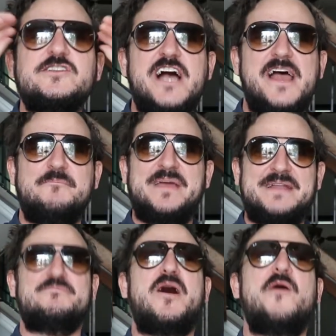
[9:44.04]
giant
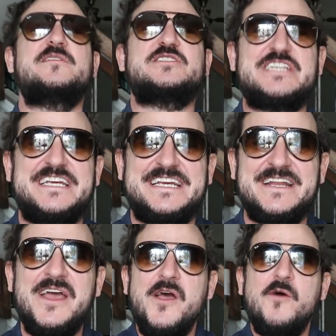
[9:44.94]
pinball
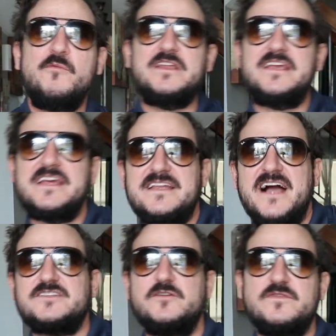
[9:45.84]
machine. When you get
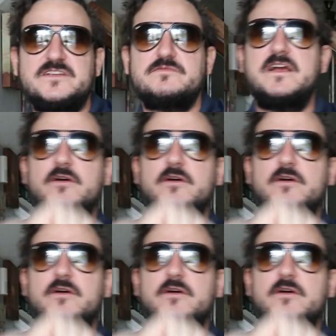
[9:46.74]
knocked over this way, it